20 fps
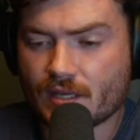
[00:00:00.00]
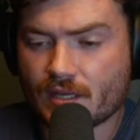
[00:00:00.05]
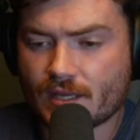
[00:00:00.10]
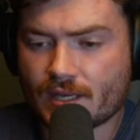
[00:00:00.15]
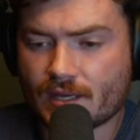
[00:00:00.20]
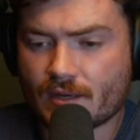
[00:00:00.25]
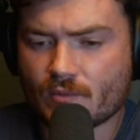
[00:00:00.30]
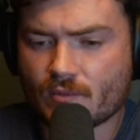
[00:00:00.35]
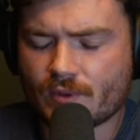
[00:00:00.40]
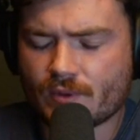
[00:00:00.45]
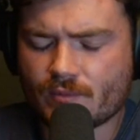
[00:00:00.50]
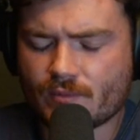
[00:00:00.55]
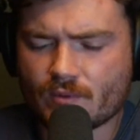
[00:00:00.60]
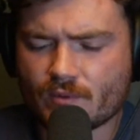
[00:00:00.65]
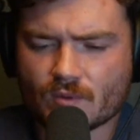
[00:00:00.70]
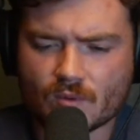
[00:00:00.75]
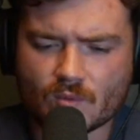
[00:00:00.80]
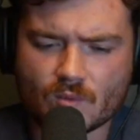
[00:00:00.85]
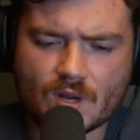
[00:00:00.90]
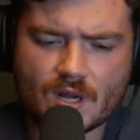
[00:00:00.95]
We
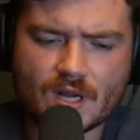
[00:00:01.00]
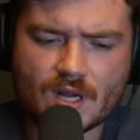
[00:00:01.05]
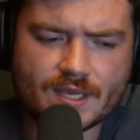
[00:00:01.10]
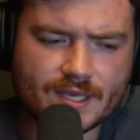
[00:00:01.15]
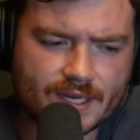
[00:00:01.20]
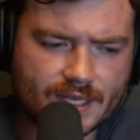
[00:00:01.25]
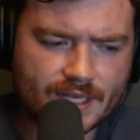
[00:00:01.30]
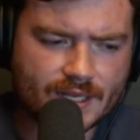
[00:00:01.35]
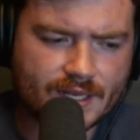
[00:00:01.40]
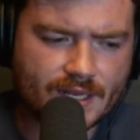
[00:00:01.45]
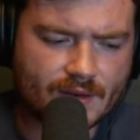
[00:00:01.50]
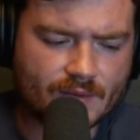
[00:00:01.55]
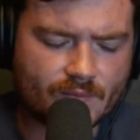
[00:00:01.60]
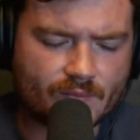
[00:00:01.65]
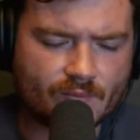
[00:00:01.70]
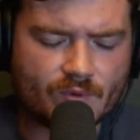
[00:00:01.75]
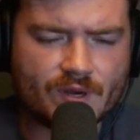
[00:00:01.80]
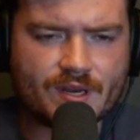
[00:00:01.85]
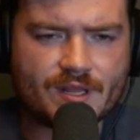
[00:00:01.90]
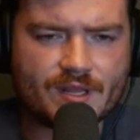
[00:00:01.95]
were walking
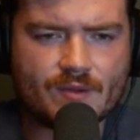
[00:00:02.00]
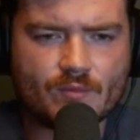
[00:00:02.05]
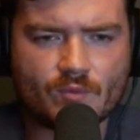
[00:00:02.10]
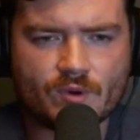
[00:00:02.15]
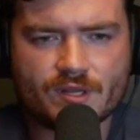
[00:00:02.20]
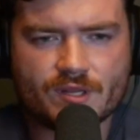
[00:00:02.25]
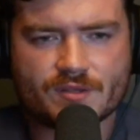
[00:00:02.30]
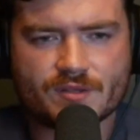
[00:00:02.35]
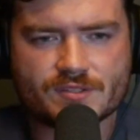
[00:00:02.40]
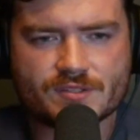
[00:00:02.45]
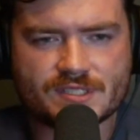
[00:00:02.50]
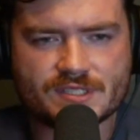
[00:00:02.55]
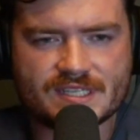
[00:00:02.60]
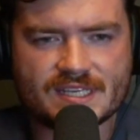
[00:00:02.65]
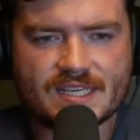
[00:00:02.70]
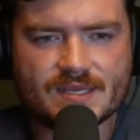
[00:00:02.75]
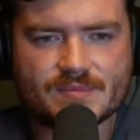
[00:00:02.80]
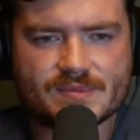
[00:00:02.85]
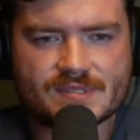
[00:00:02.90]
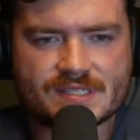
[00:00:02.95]
in one of those
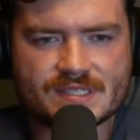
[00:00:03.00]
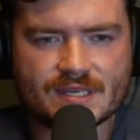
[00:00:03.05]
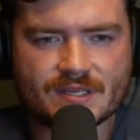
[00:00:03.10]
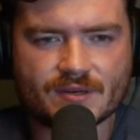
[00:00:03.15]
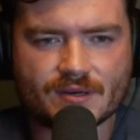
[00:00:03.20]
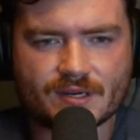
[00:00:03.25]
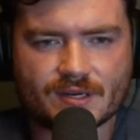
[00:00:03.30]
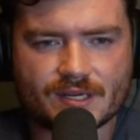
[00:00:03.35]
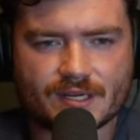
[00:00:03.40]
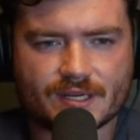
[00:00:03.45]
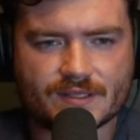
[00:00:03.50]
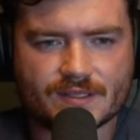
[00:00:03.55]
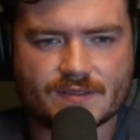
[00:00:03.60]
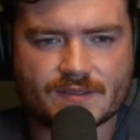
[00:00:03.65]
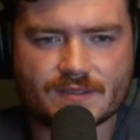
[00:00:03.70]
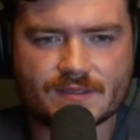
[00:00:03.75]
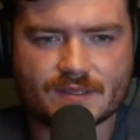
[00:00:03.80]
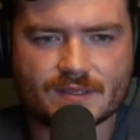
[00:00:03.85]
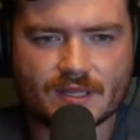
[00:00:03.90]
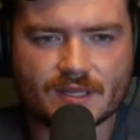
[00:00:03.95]
deep cedar
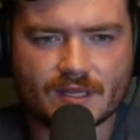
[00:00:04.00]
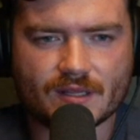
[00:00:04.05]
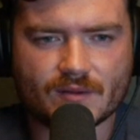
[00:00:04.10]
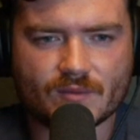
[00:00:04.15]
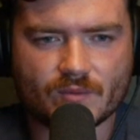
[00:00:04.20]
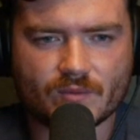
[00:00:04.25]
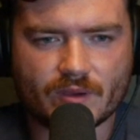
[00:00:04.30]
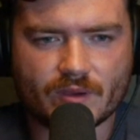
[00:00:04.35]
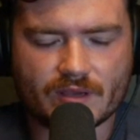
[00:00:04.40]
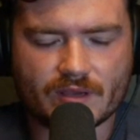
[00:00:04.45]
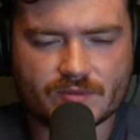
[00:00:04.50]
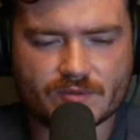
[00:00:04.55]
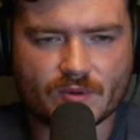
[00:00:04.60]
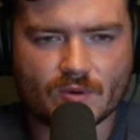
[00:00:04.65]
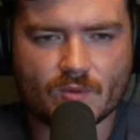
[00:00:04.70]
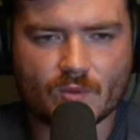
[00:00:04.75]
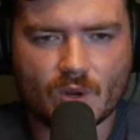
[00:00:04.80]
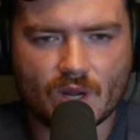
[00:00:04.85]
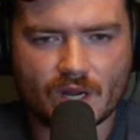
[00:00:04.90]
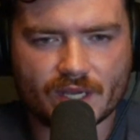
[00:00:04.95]
cuts that as we
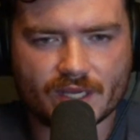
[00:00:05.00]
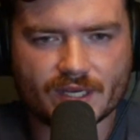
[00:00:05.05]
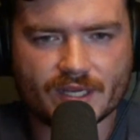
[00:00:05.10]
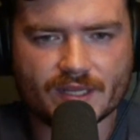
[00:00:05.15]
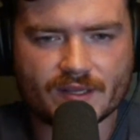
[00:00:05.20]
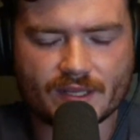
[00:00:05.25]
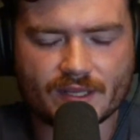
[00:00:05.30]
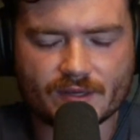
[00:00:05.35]
were walking in,